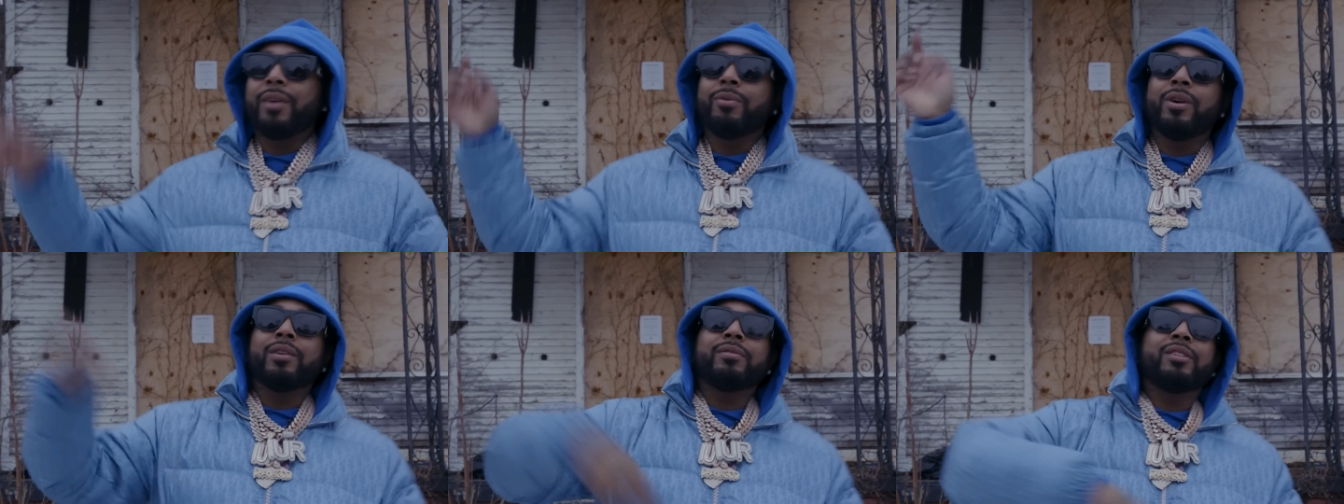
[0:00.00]

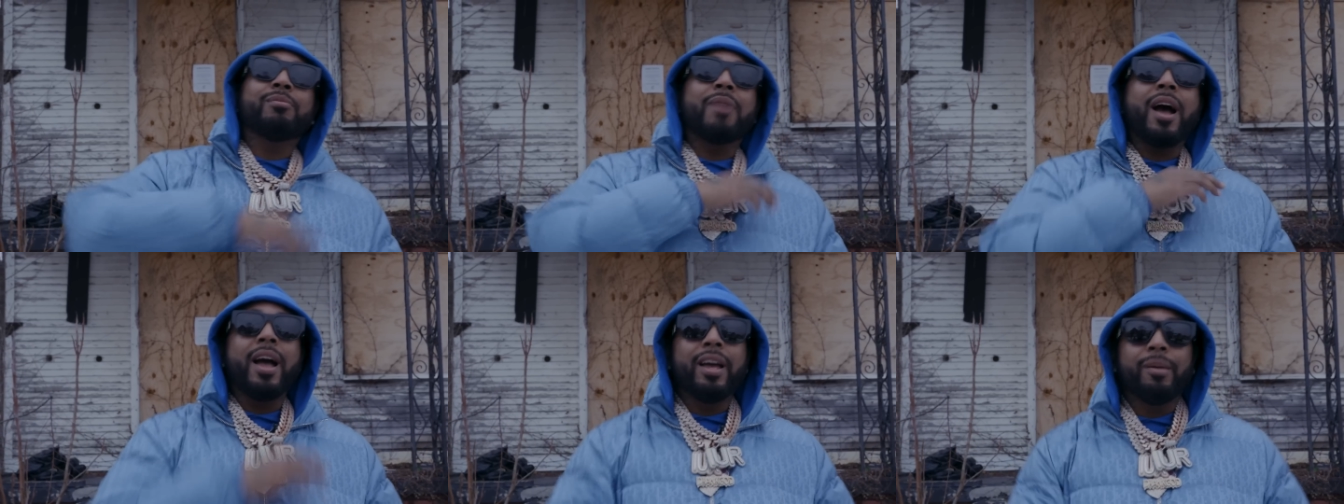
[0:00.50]
welcome to
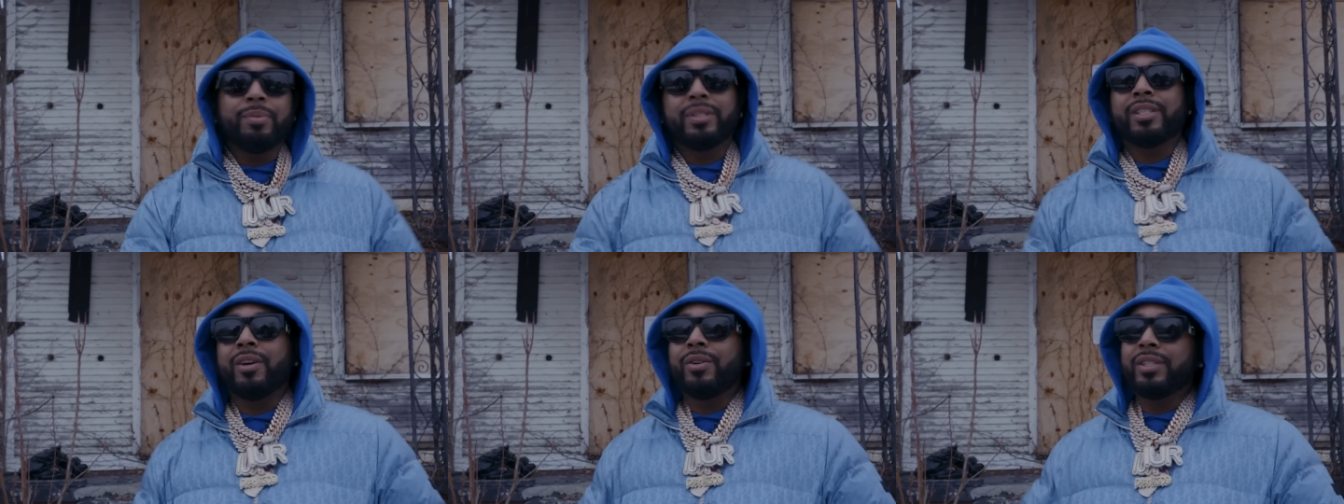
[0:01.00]
my
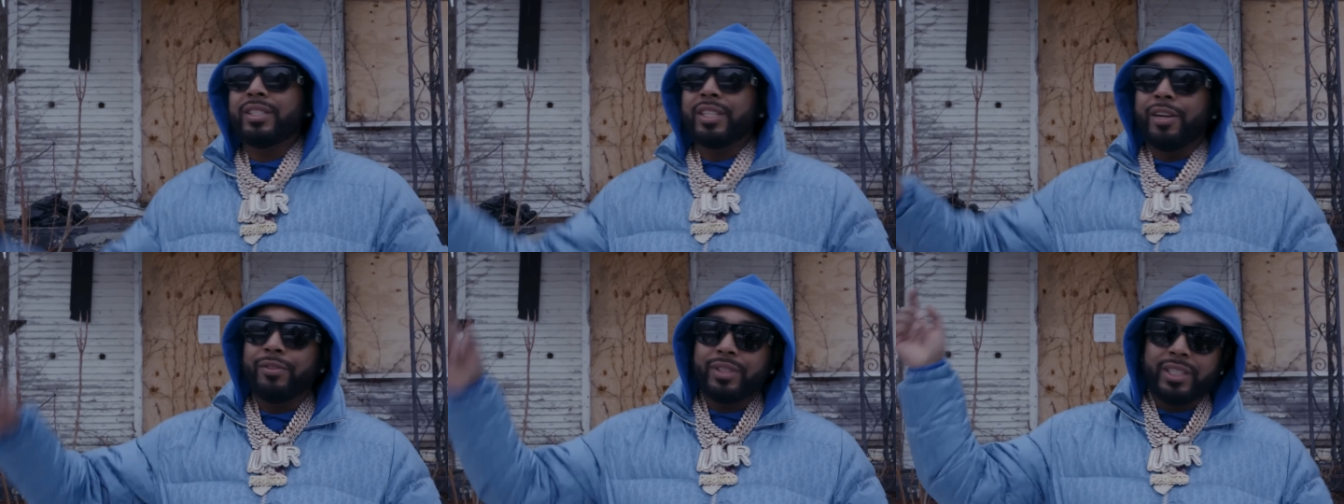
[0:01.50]
episode of
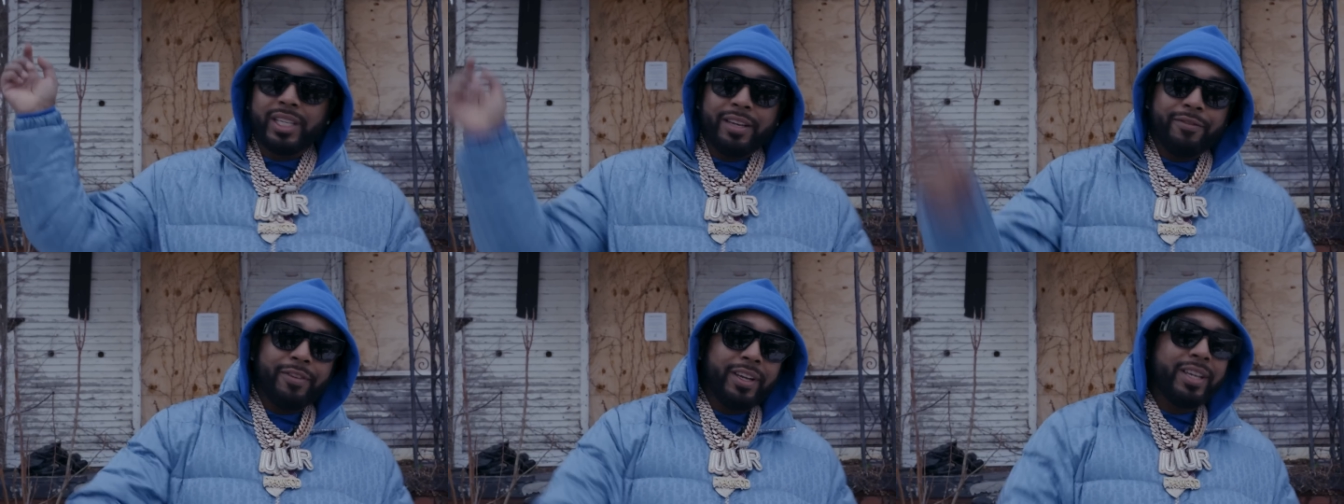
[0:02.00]
Civil's
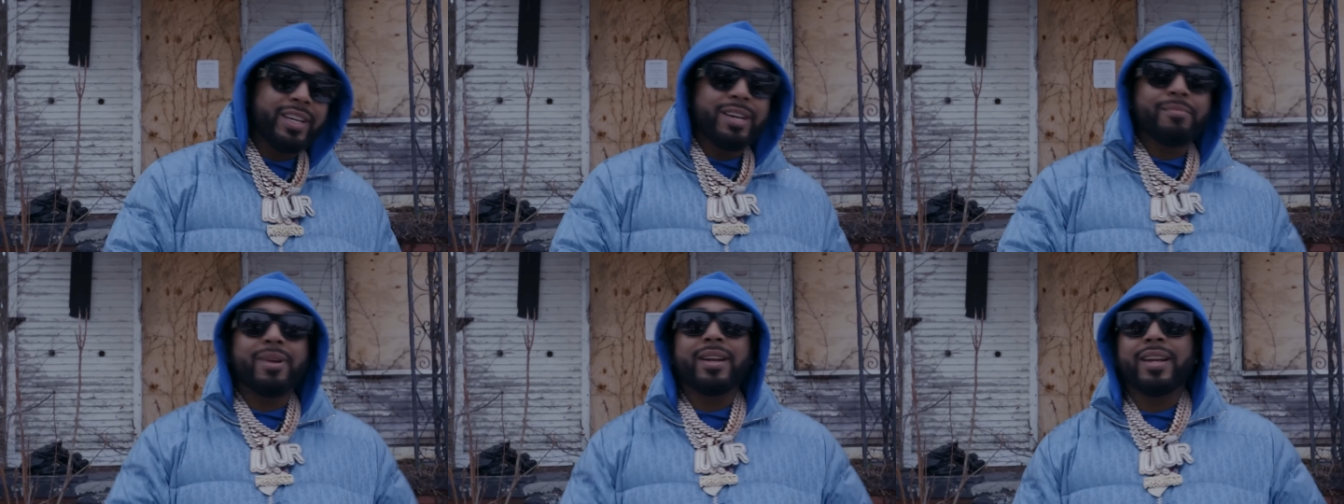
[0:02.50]
TV
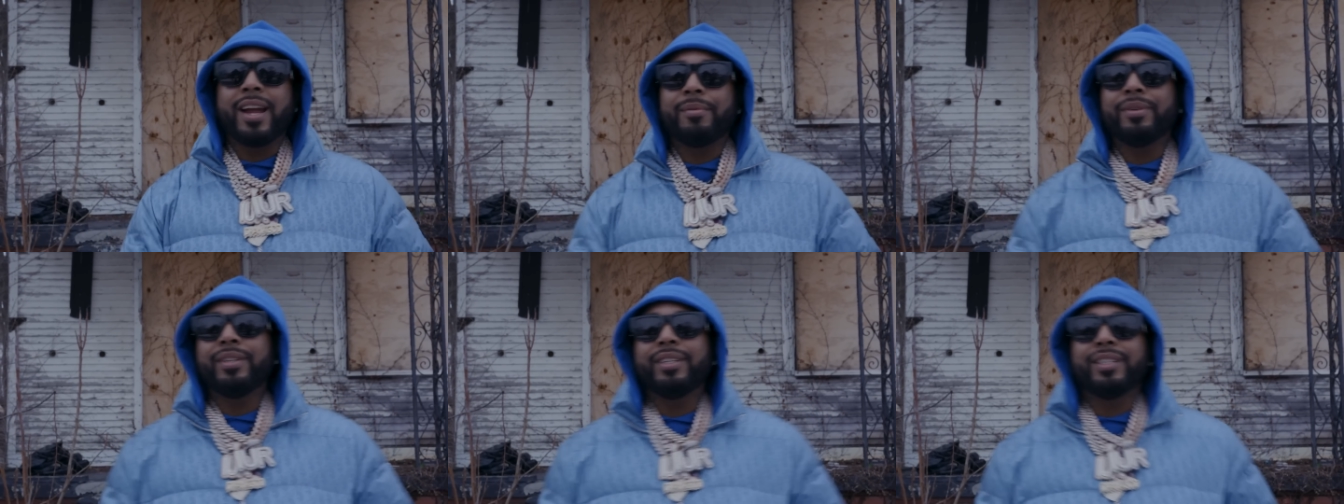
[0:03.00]
in my
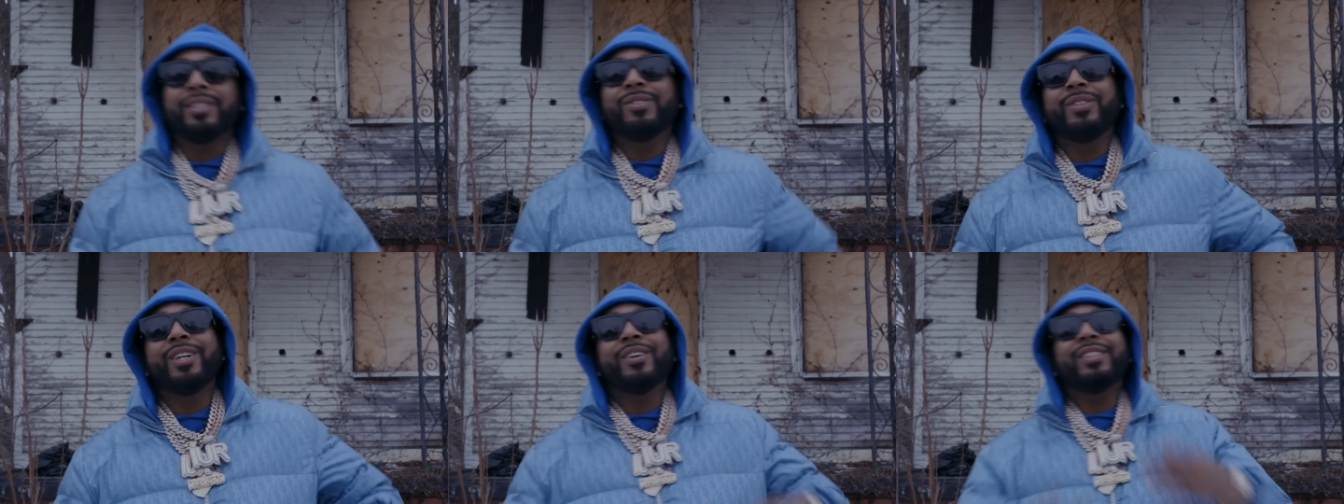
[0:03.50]
neighborhood.
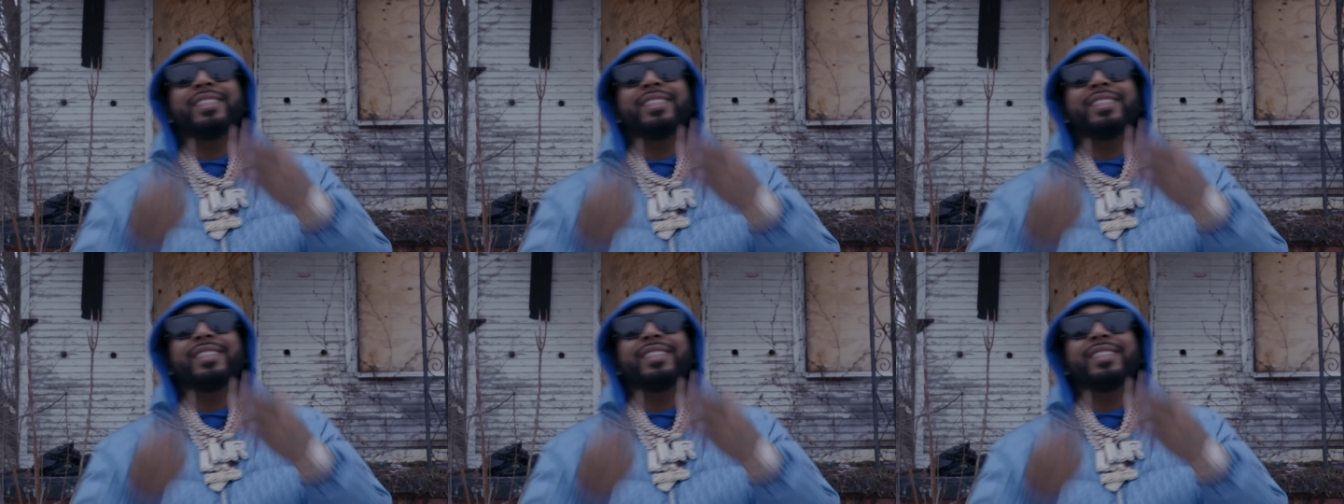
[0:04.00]
We on the